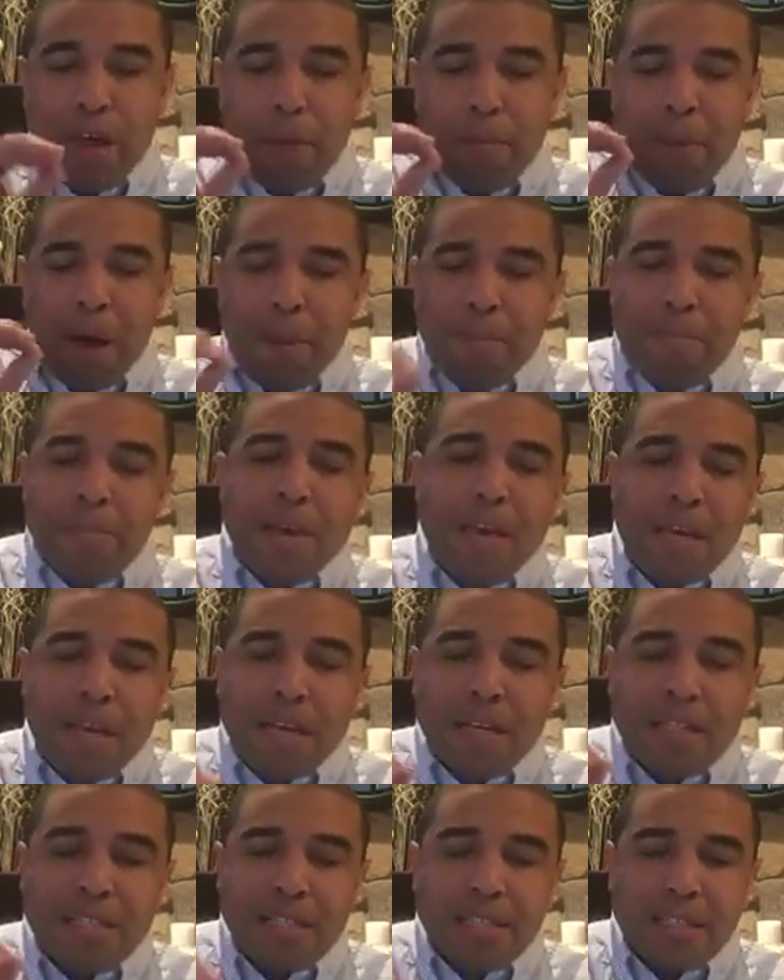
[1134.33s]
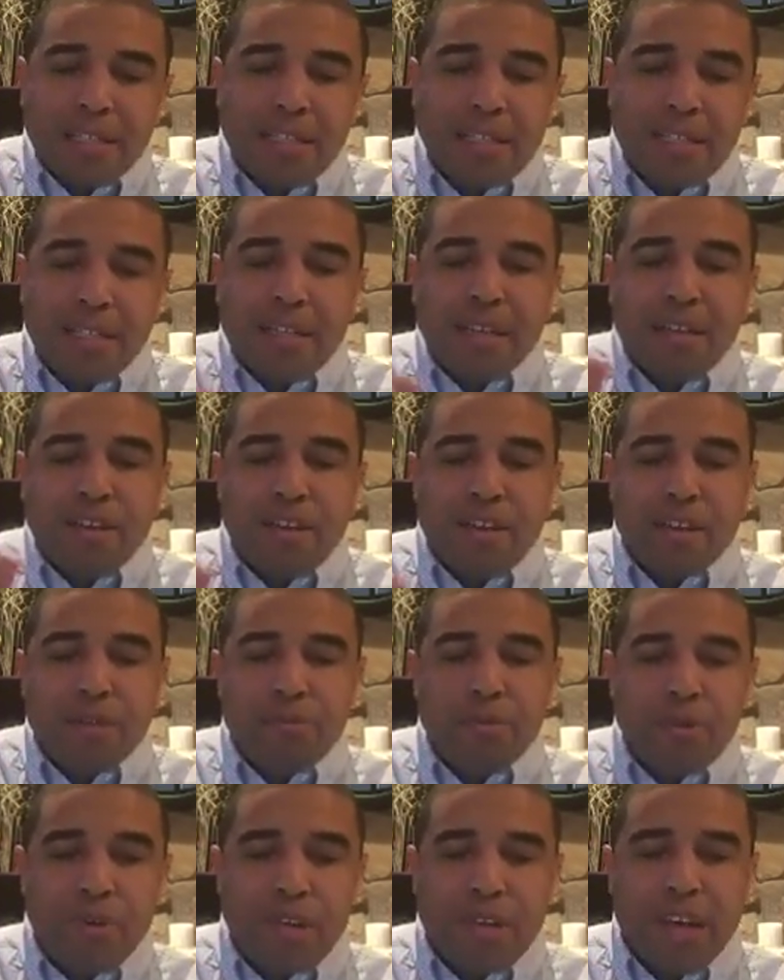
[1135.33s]
by being consistent in your
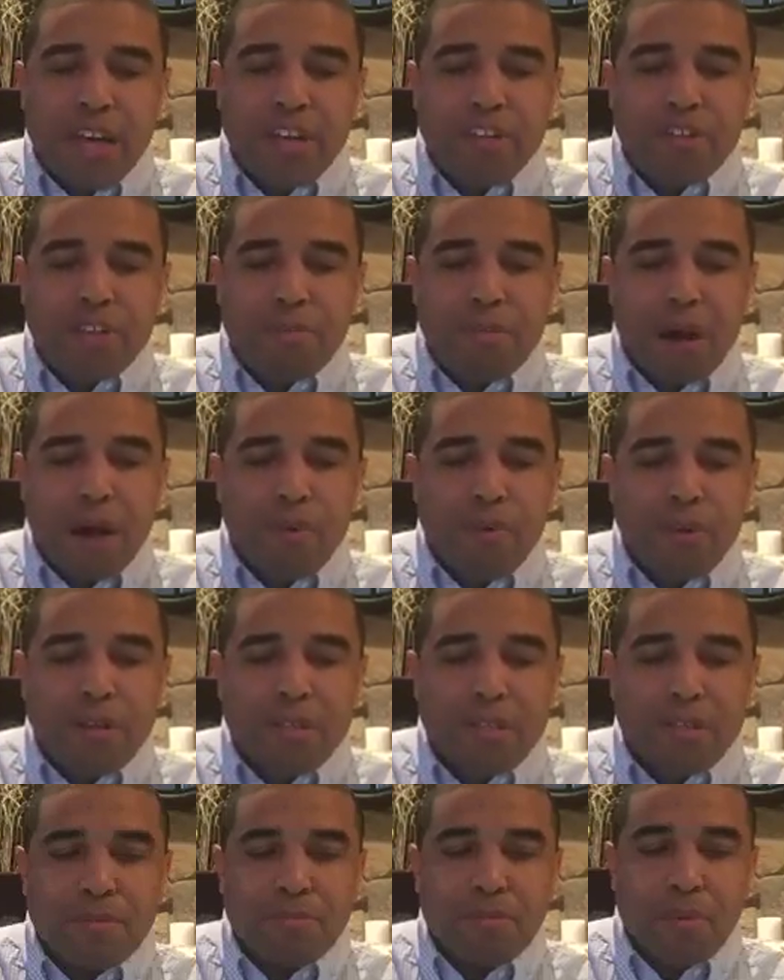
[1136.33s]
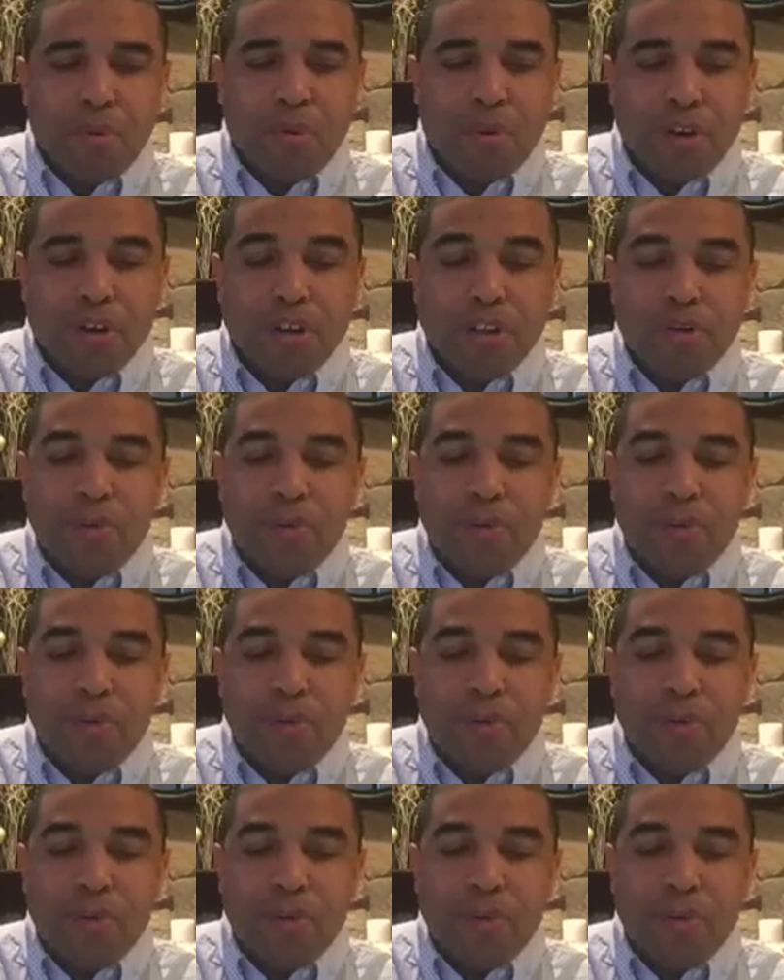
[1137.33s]
communication about what is important,